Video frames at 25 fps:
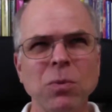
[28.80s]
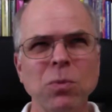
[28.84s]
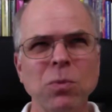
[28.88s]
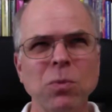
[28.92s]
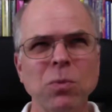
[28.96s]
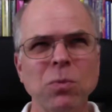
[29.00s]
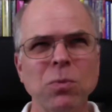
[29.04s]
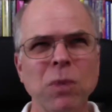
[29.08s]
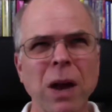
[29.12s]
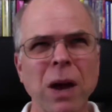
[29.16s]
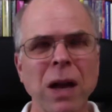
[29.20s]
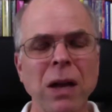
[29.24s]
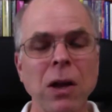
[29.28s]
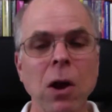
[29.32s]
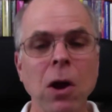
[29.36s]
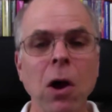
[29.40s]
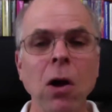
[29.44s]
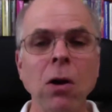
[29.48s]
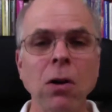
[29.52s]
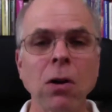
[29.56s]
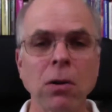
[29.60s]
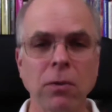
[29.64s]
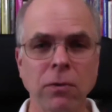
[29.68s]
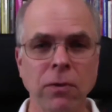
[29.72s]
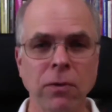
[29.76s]
my
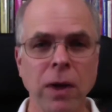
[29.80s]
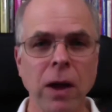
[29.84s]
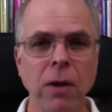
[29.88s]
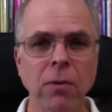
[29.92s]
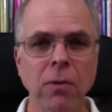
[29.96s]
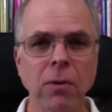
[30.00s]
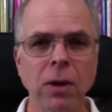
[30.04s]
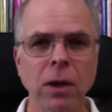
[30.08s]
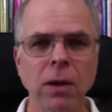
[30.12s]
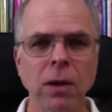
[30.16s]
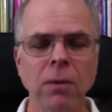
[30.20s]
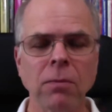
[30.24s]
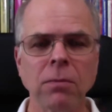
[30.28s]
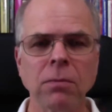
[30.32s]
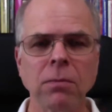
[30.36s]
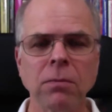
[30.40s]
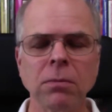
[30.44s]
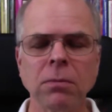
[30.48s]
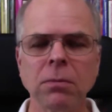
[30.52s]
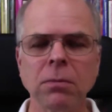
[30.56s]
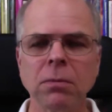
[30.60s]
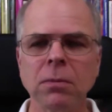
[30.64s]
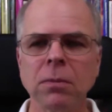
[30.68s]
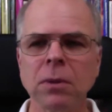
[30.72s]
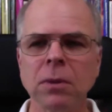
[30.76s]
daughter found him,
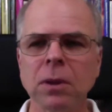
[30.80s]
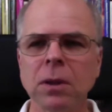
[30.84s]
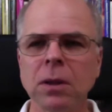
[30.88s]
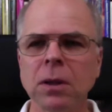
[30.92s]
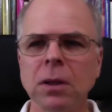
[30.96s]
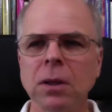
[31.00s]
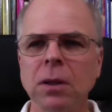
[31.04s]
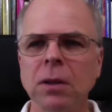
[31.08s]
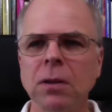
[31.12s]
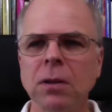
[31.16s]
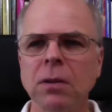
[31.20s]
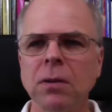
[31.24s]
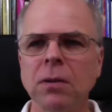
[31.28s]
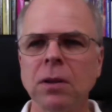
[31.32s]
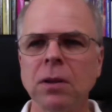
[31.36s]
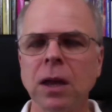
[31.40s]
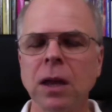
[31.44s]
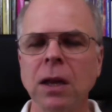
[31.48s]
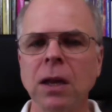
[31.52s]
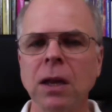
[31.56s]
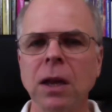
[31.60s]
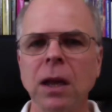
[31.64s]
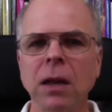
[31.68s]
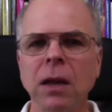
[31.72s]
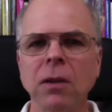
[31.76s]

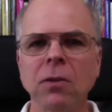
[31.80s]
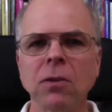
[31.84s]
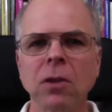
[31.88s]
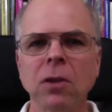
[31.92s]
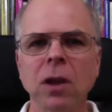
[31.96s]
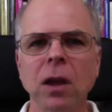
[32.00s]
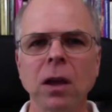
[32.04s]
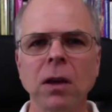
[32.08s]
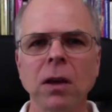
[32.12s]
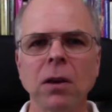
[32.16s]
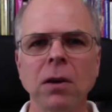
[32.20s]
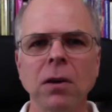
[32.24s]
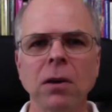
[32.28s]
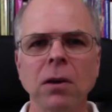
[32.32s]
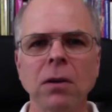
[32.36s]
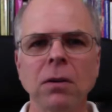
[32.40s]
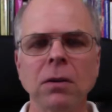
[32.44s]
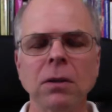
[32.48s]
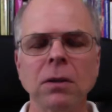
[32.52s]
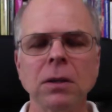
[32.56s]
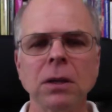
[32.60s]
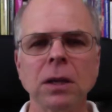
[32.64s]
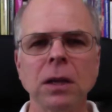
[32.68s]
10 days later,